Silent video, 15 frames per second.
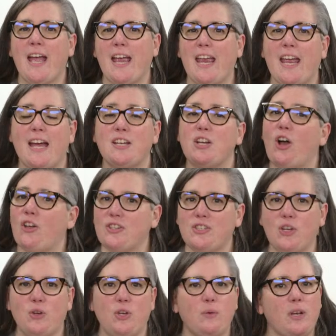And
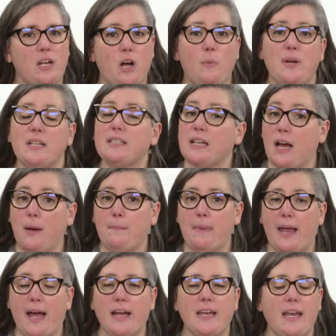also, you can always come
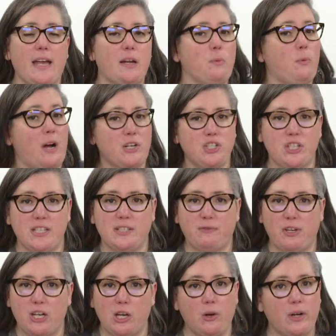back and watch this
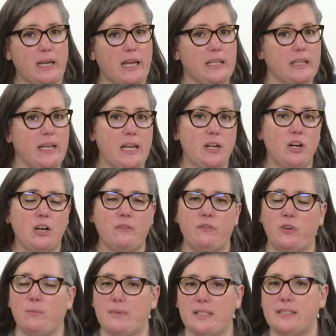video again later if
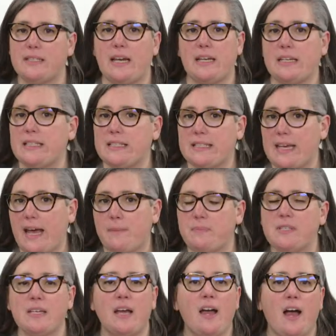you missed any
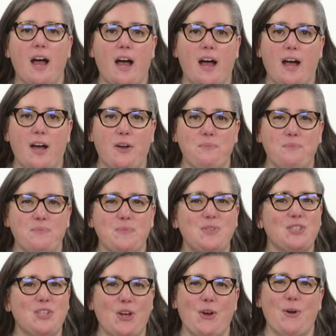steps, um,
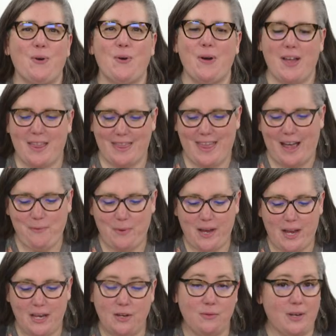so that
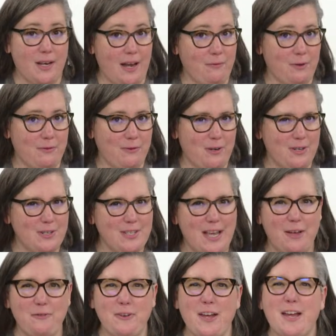way you can have one for
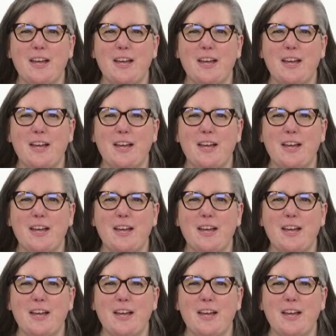yourself.